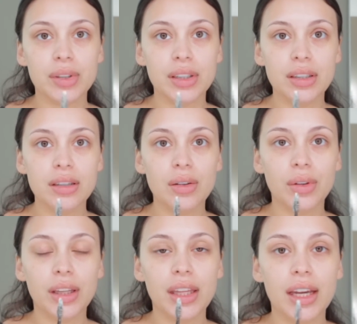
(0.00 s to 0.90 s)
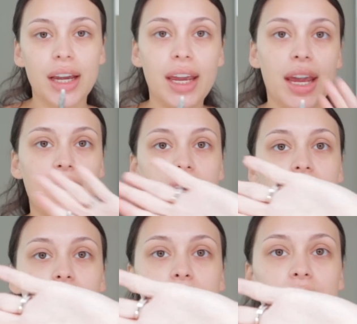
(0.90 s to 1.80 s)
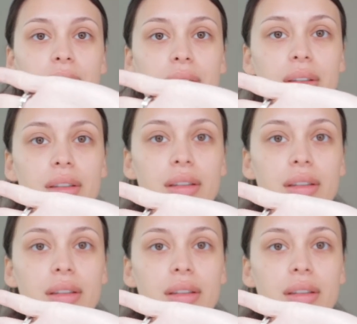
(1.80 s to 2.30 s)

This is the only thing I hate about